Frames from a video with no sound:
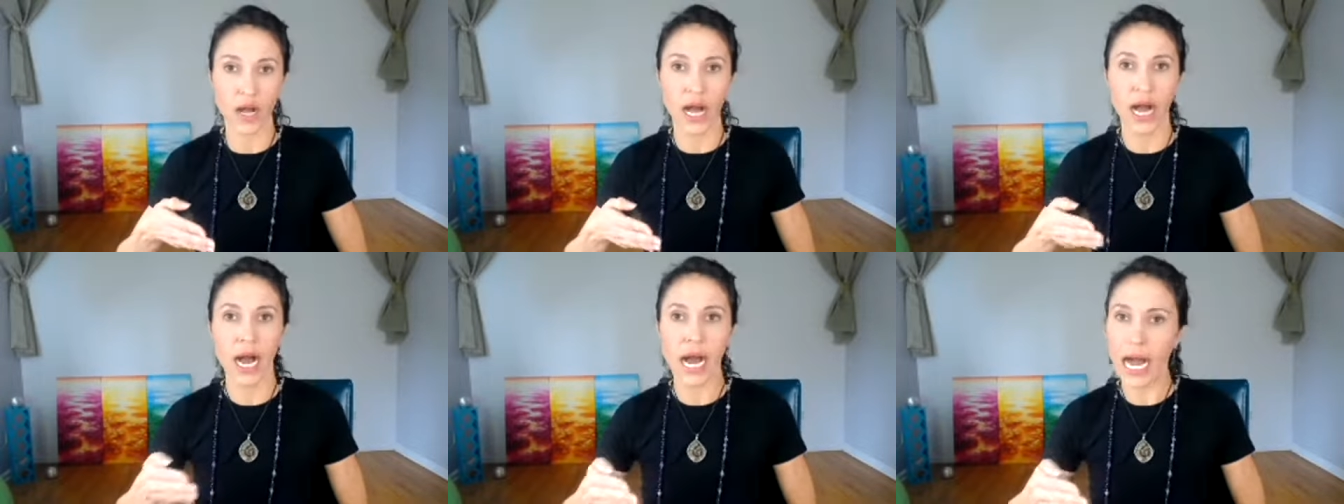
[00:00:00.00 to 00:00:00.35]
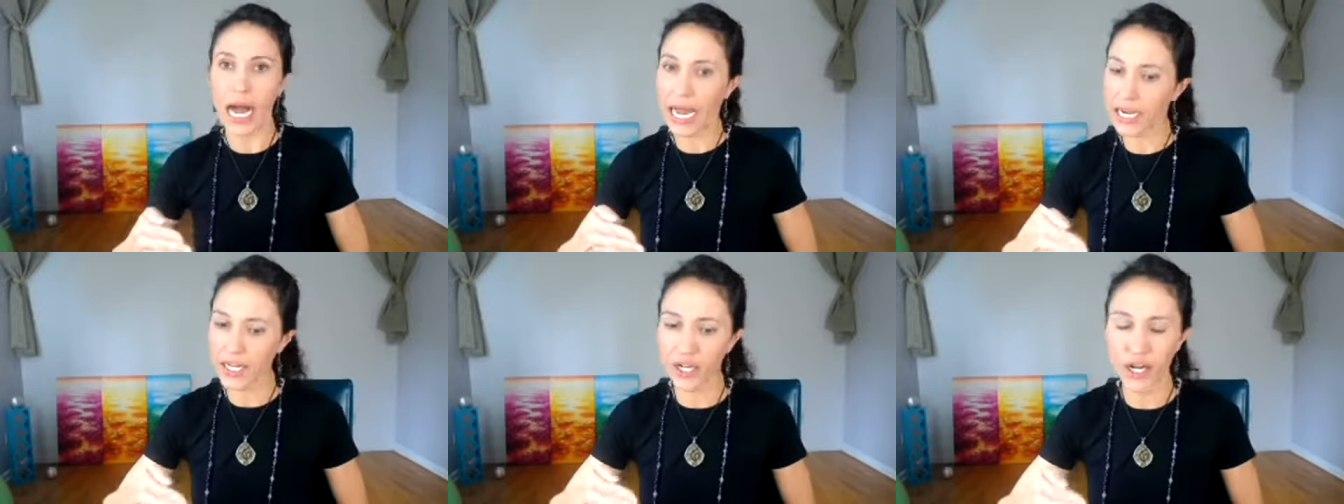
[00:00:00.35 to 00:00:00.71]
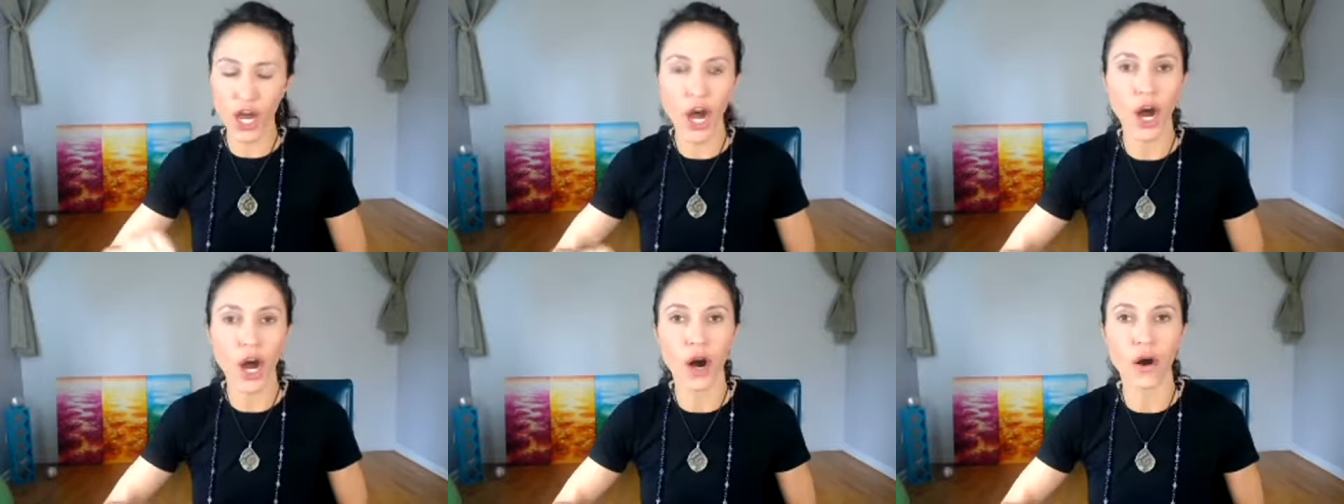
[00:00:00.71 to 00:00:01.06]
I
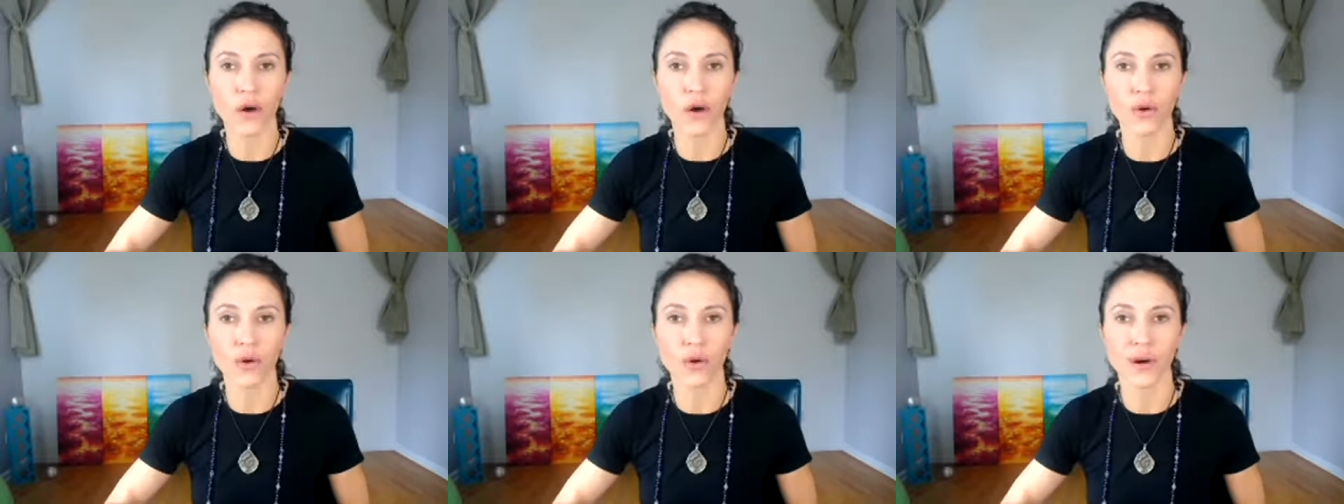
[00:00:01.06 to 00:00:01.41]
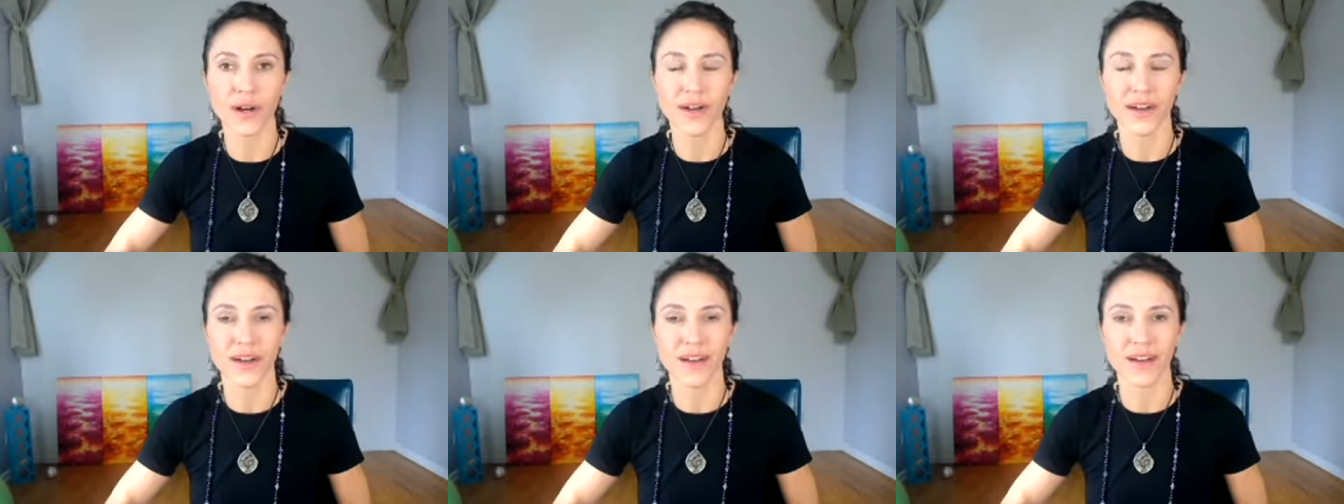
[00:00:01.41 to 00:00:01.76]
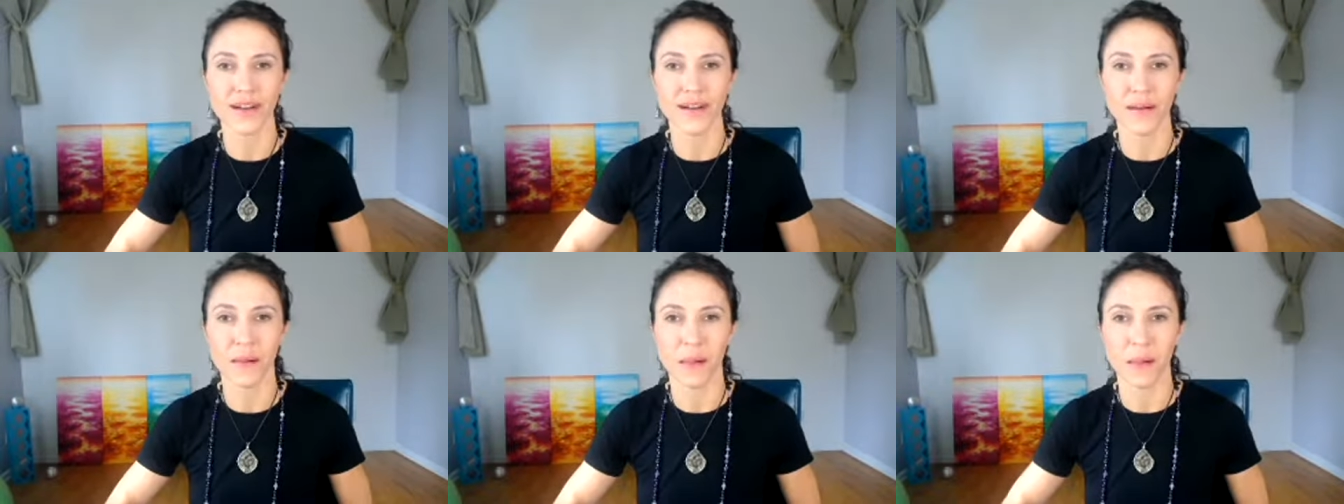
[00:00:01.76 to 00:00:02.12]
know.
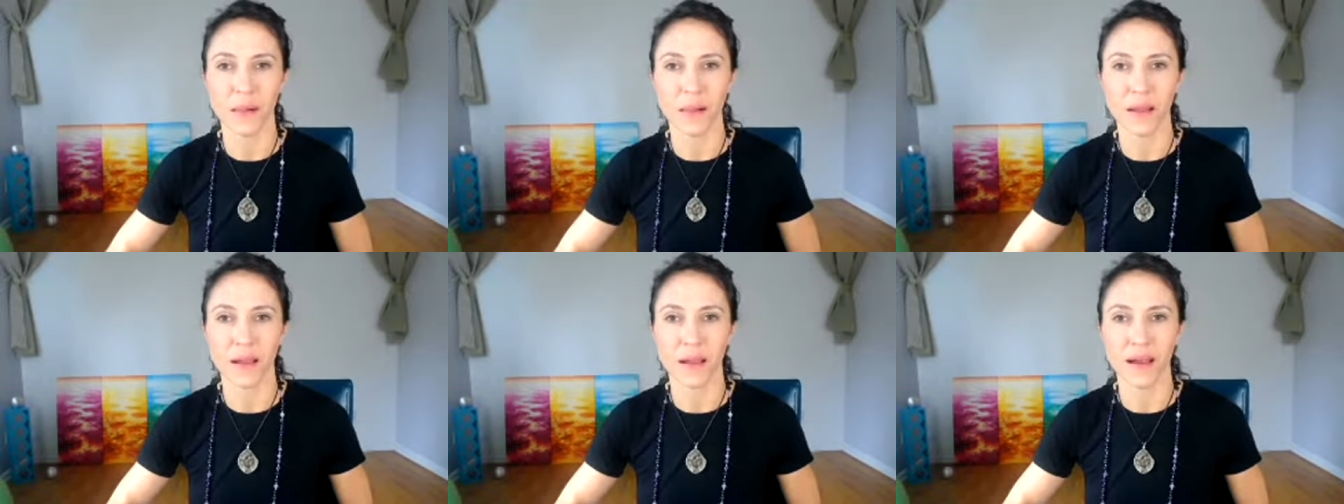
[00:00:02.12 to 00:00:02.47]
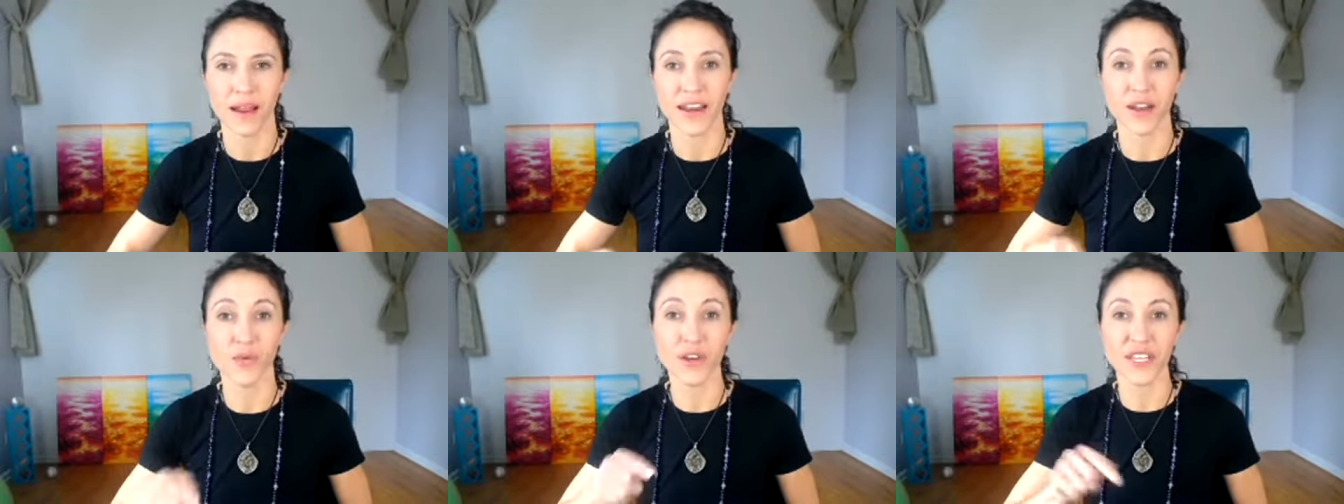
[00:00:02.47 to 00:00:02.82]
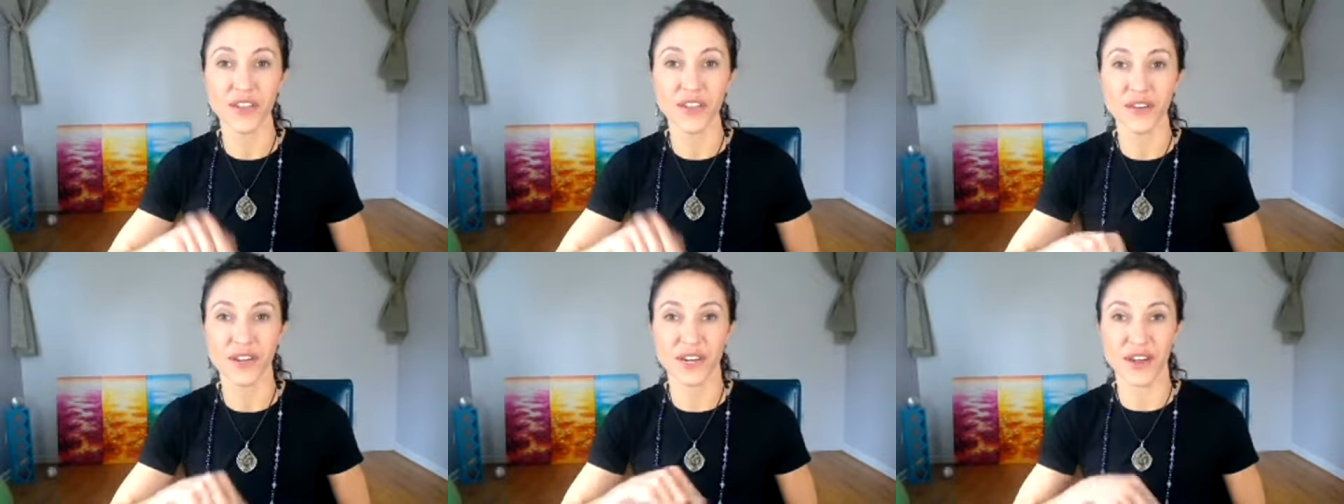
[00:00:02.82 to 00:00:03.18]
And I want
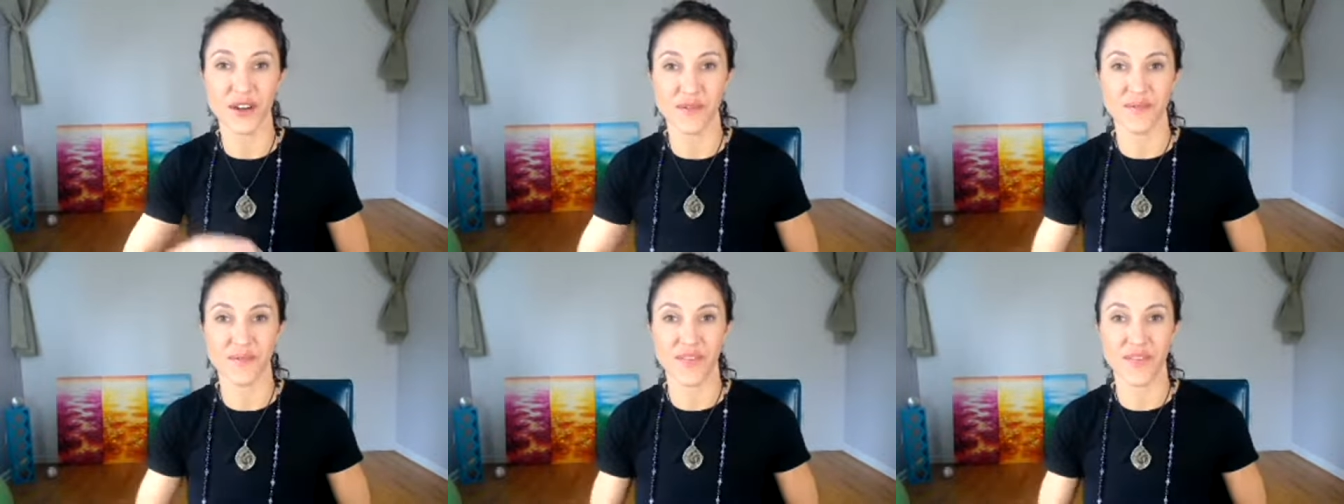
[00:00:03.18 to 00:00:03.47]
you to know.